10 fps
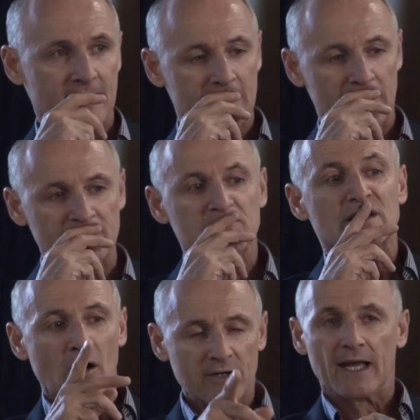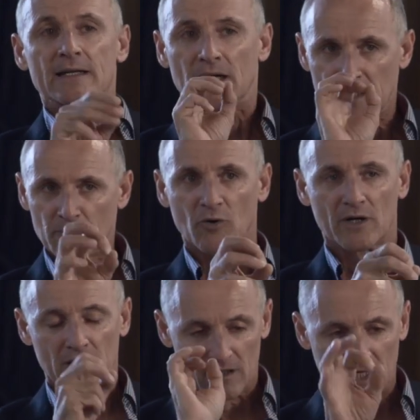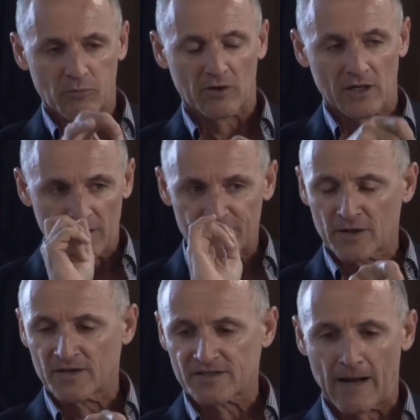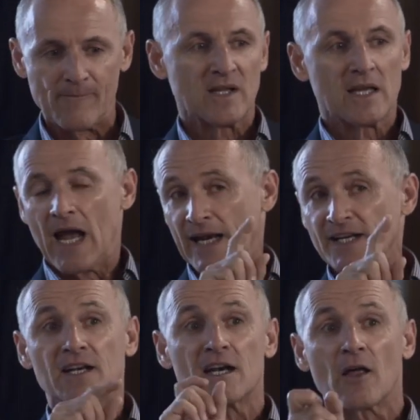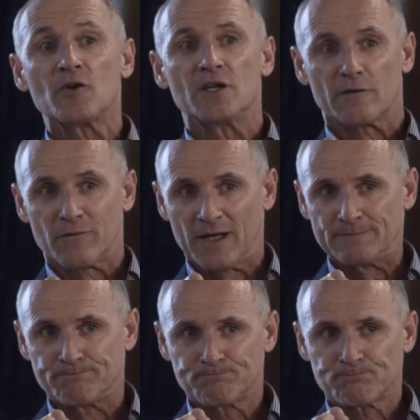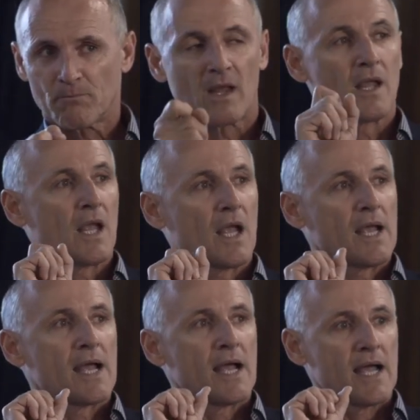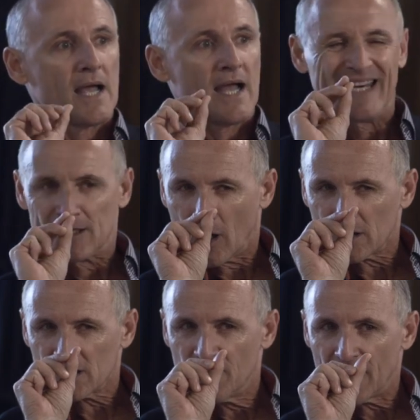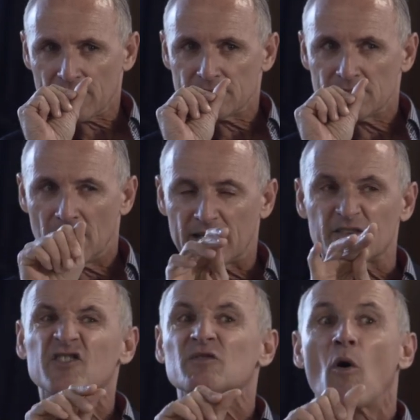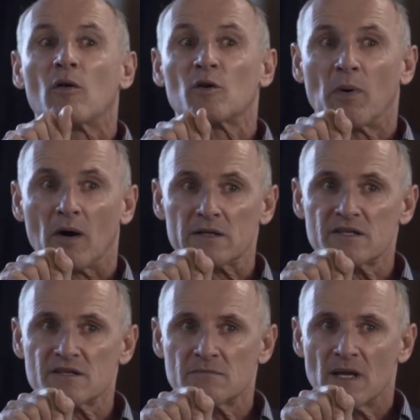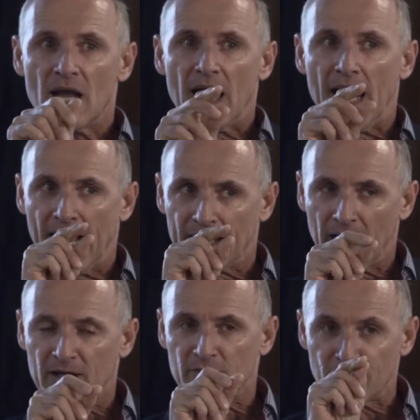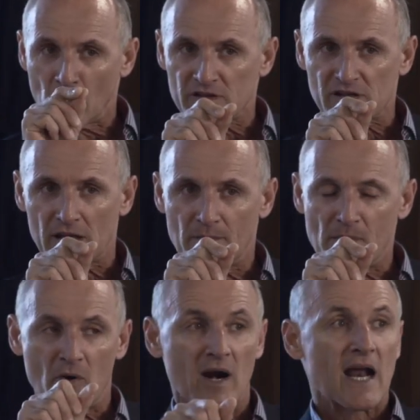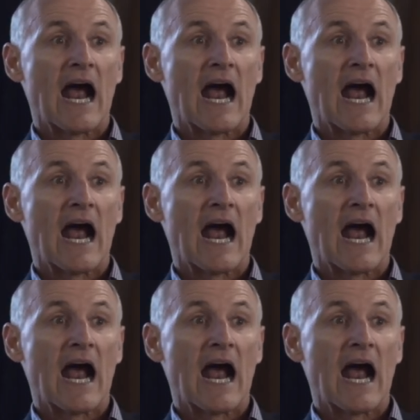And I thought, okay, I'll keep working. I'll keep working. I'll figure this out. And I did another year for him. And it got a little better. I got smaller parts, and I could focus on it a bit more.